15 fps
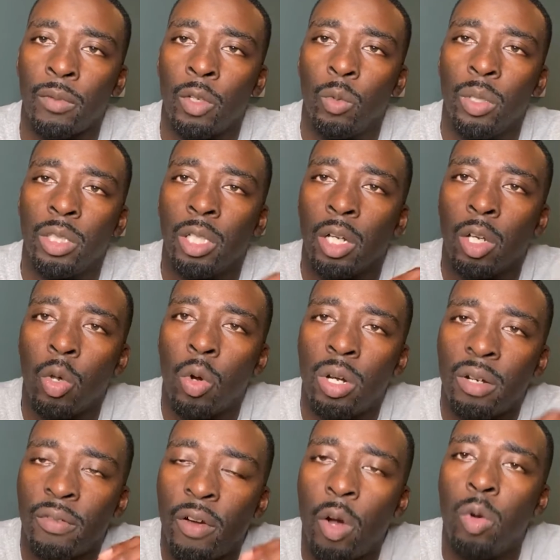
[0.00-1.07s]
with the Lord
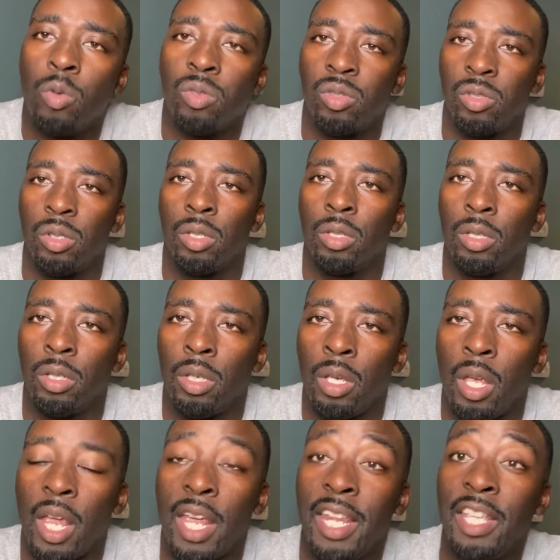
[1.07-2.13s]
of hosts,
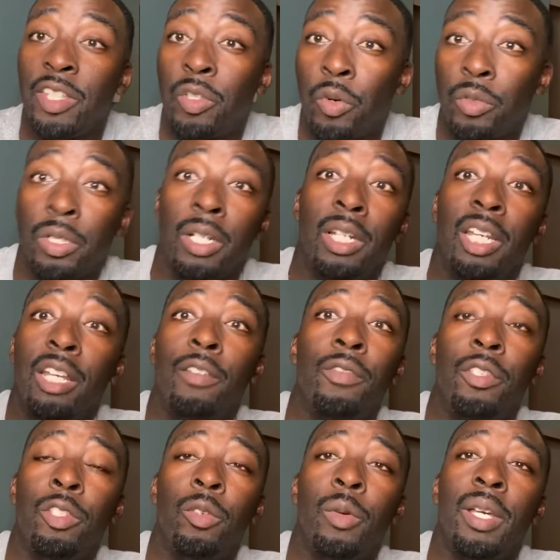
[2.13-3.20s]
and he's going to
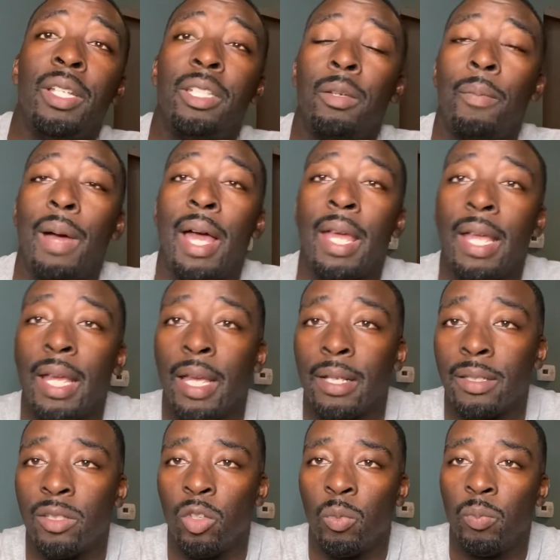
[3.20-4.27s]
deliver you into my
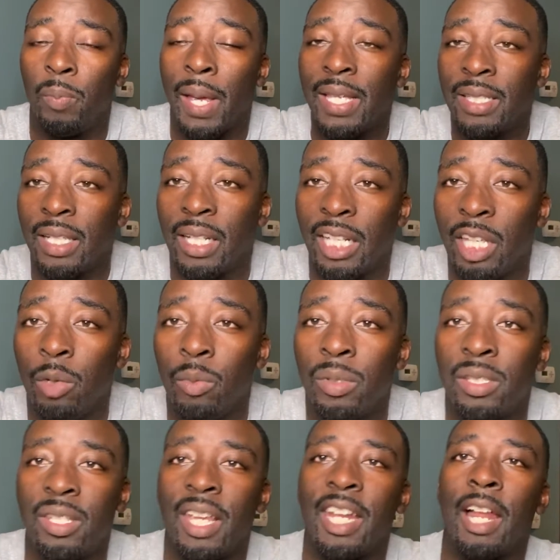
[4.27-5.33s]
hands. So basically he was
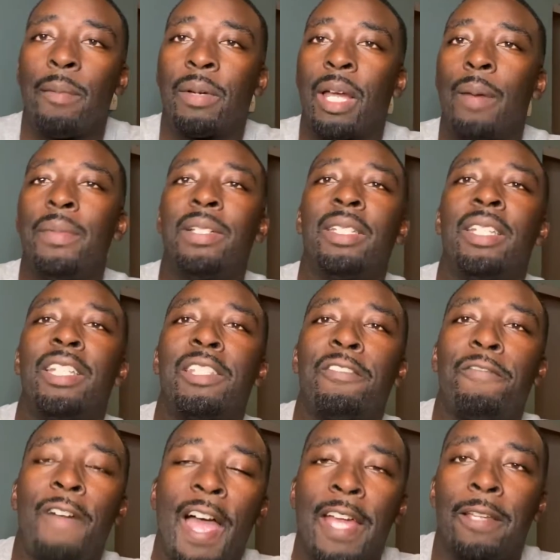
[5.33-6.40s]
saying, I'm coming to this
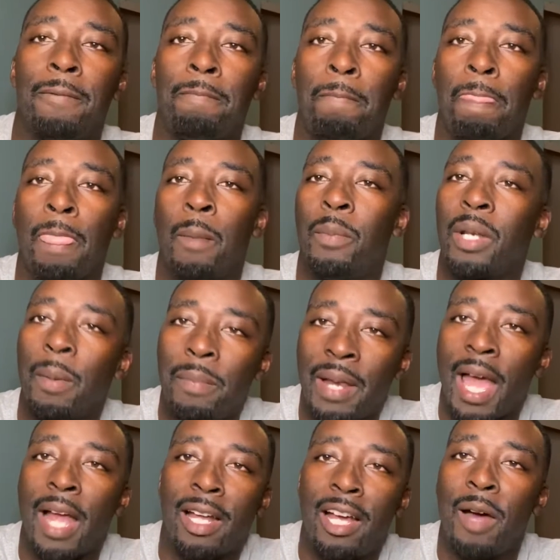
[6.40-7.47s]
fight, but I'm
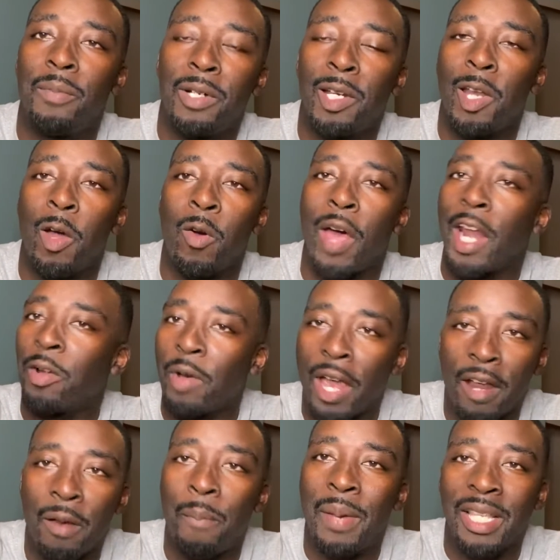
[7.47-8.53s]
not coming alone. I don't
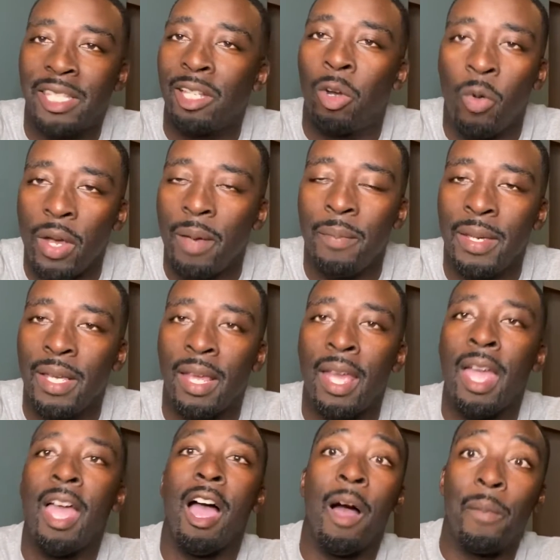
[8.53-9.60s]
have the best equipment.
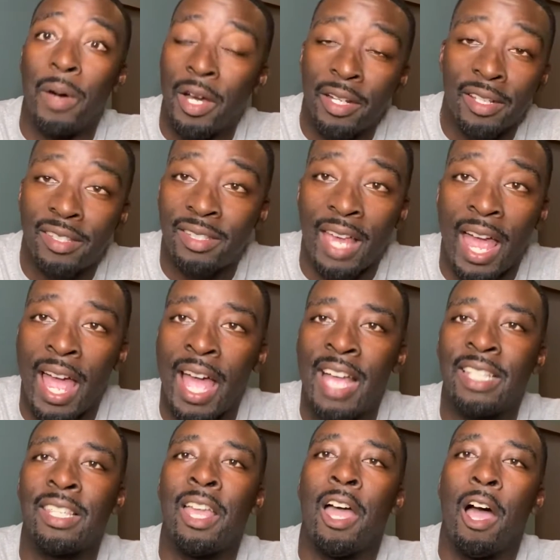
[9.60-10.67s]
I'm
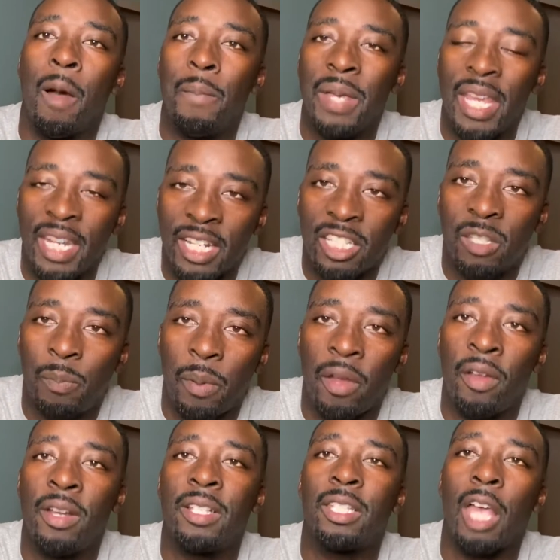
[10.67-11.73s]
undersized. I'm
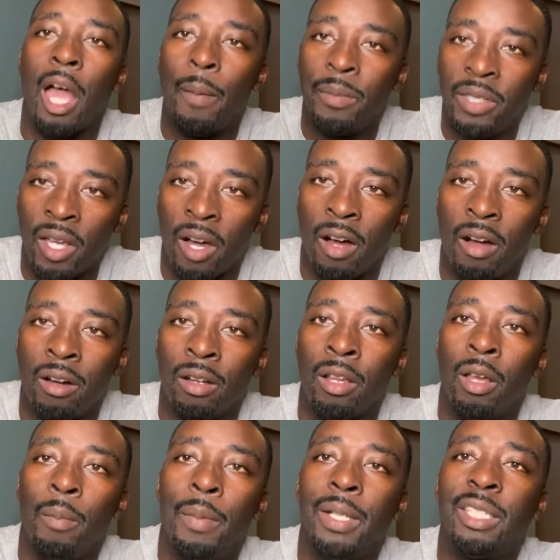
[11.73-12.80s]
inexperienced. I'm young,
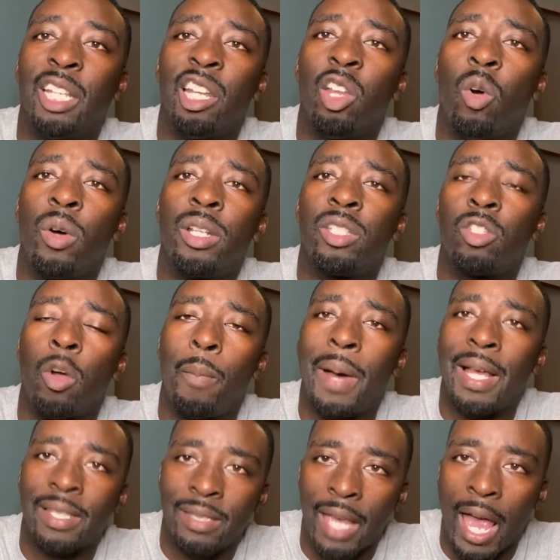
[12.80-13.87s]
but the Lord is on
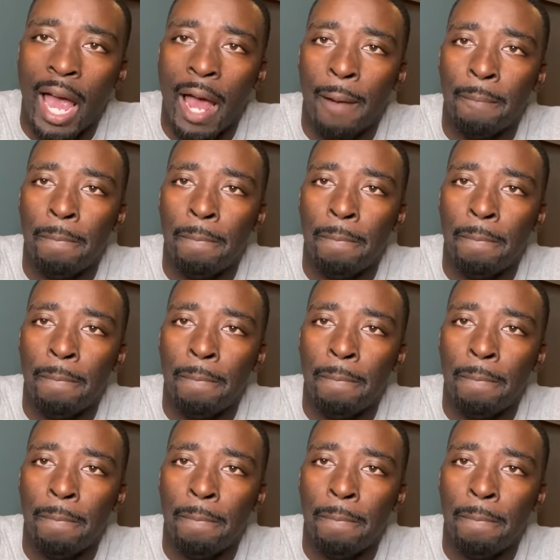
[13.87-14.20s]
my side.